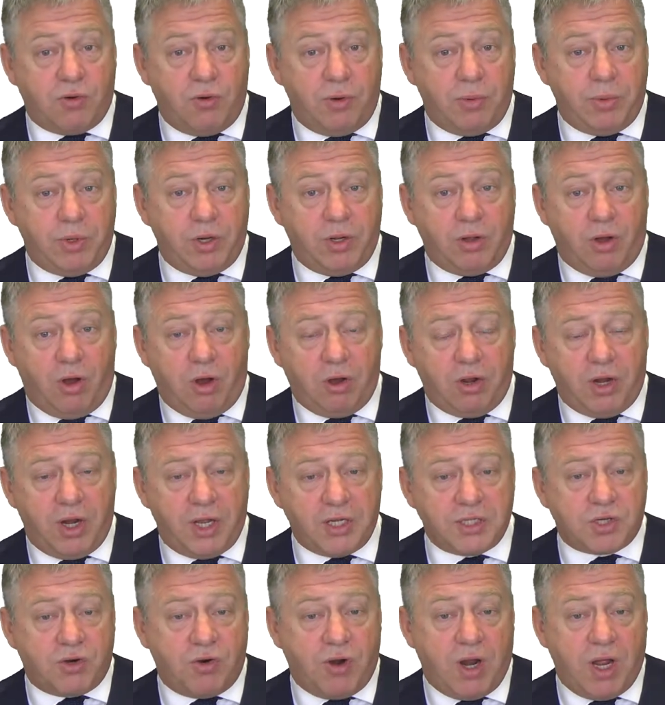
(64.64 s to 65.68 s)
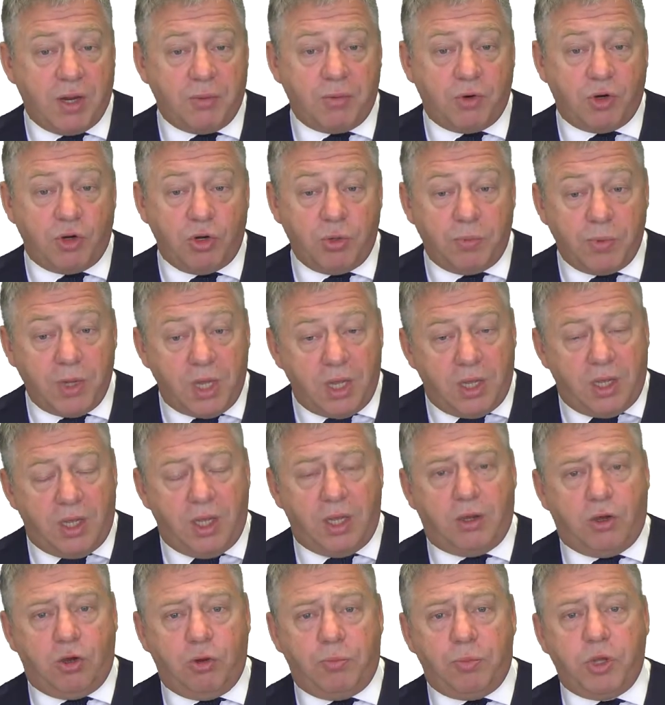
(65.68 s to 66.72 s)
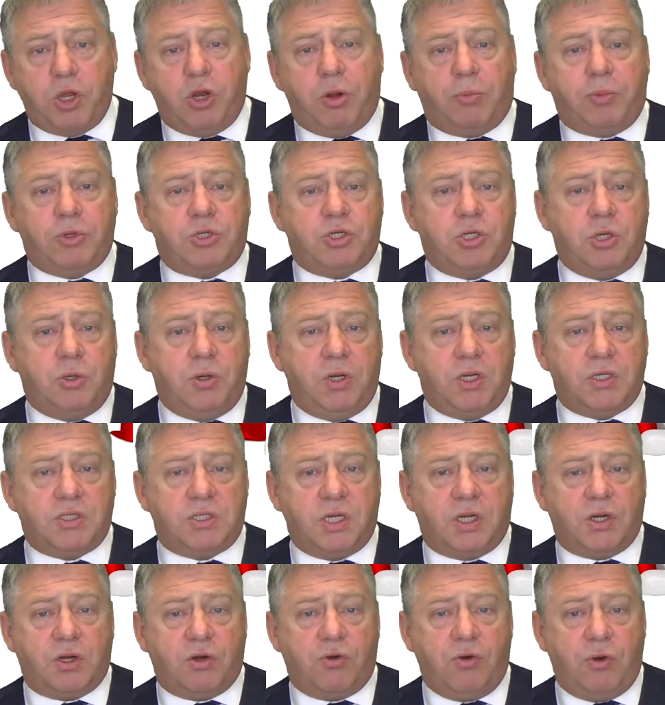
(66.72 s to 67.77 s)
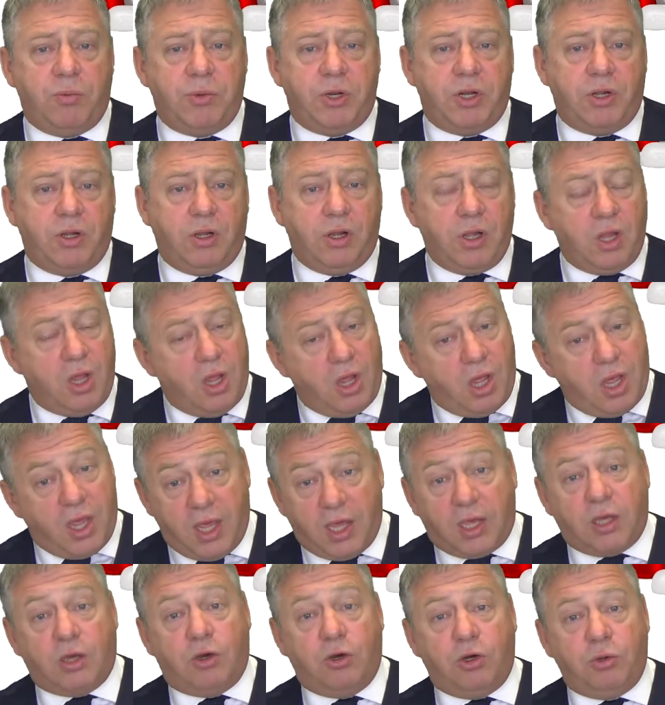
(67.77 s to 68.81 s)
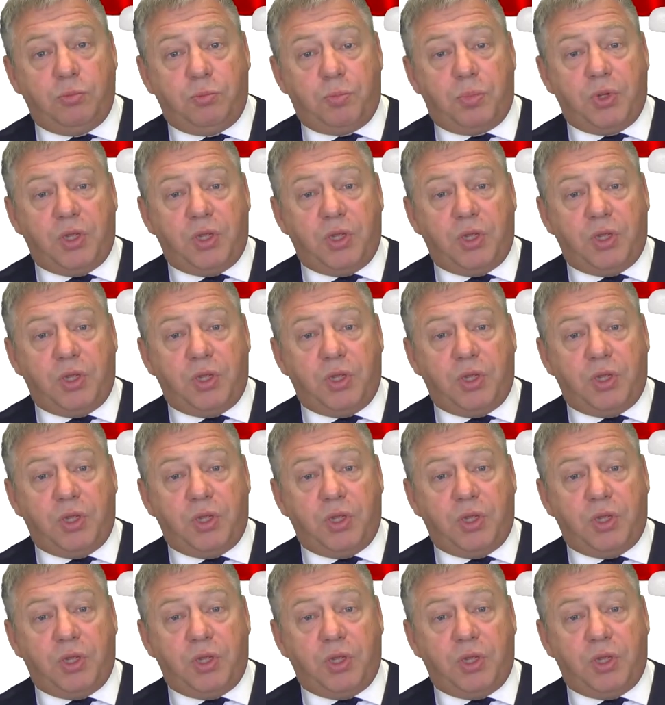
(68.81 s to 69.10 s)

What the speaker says: crime group, it could be an opportunistic criminal, it could